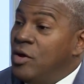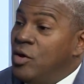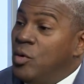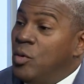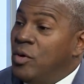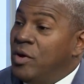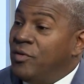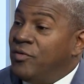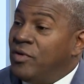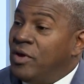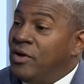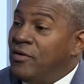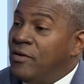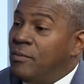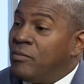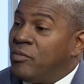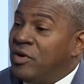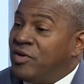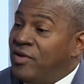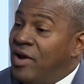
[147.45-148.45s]
who is the
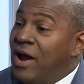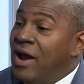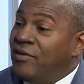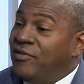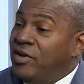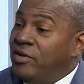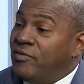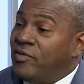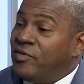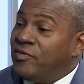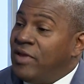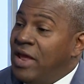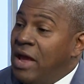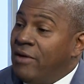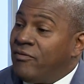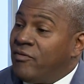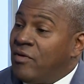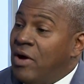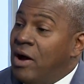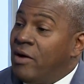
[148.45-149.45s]
retired chief of
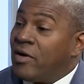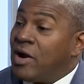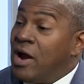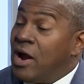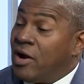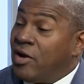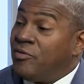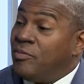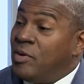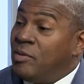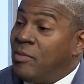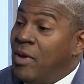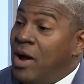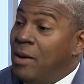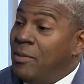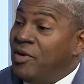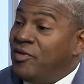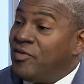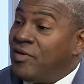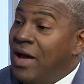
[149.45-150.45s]
staff of our Congressman
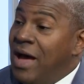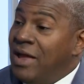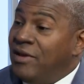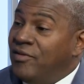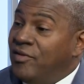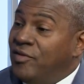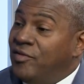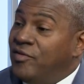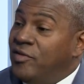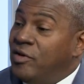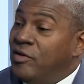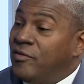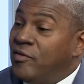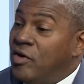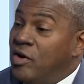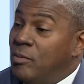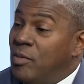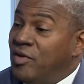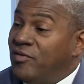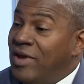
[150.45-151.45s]
Bobby Scott, and she's still
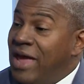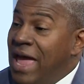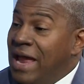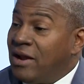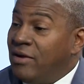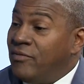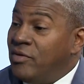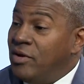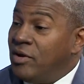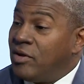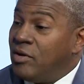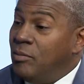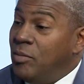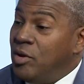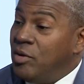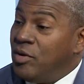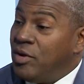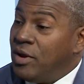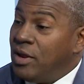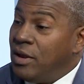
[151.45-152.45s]
very much active in the
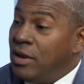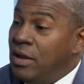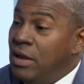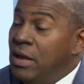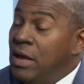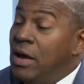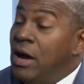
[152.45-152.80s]
community.